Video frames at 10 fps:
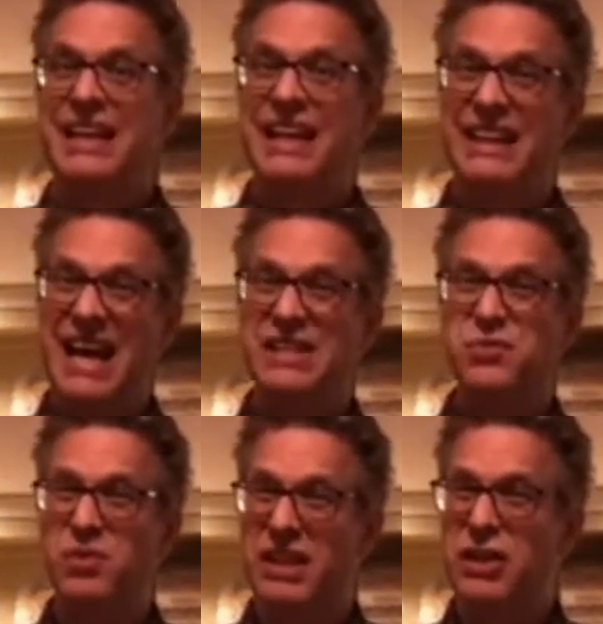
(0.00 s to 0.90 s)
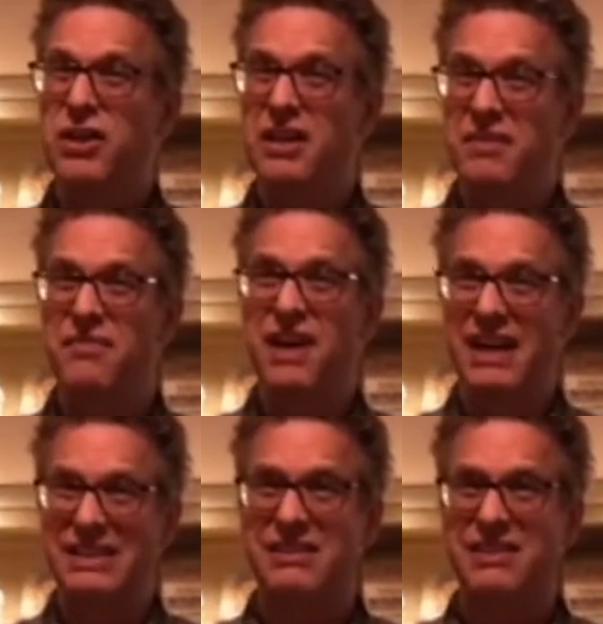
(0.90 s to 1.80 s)
And that's really good
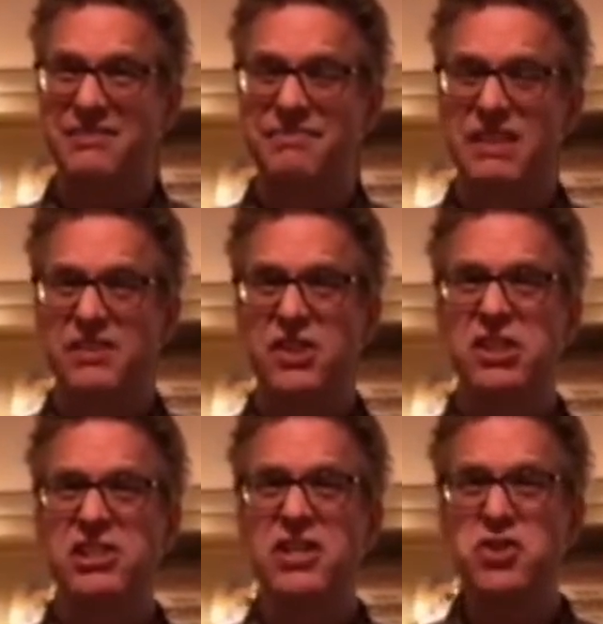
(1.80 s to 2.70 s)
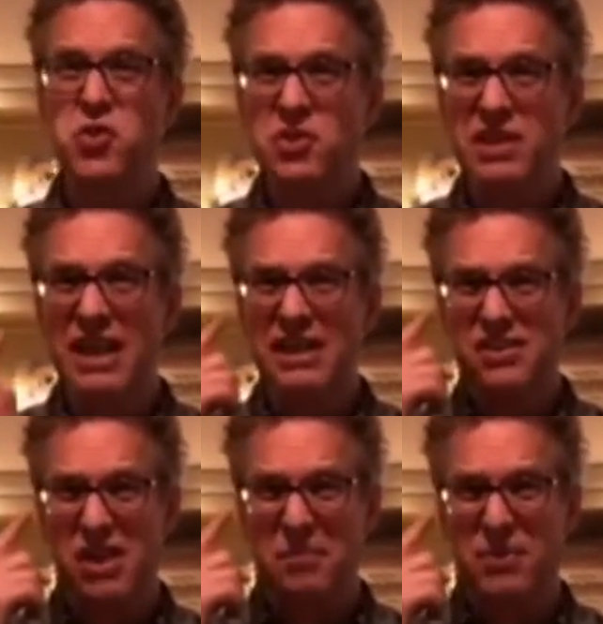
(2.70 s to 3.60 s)
advice. Just because you think
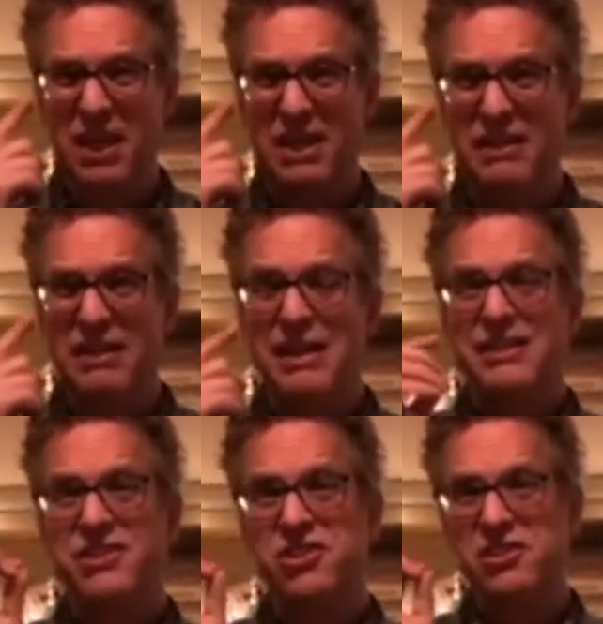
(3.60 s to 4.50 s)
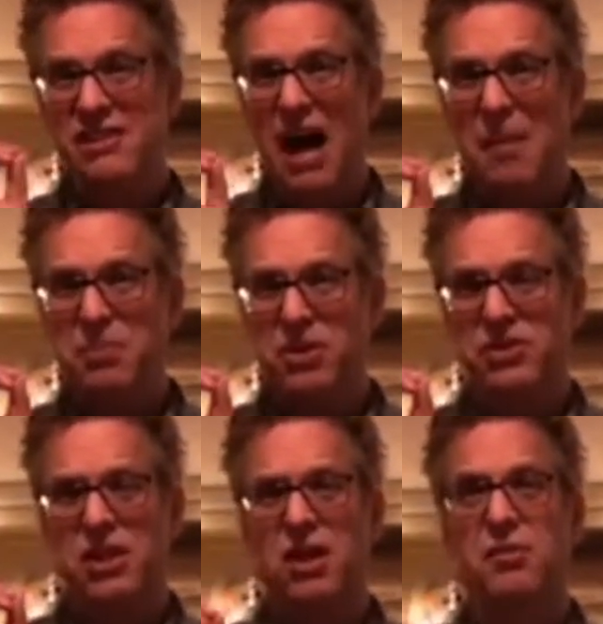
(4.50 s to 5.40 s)
something, stop
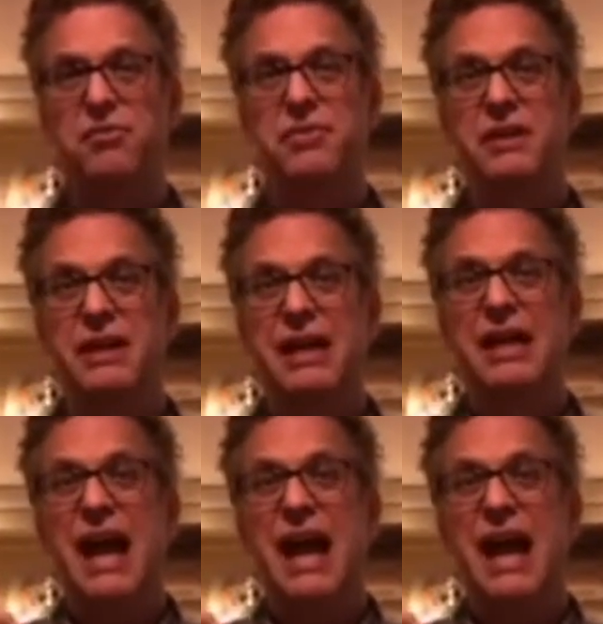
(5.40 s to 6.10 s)
yourself and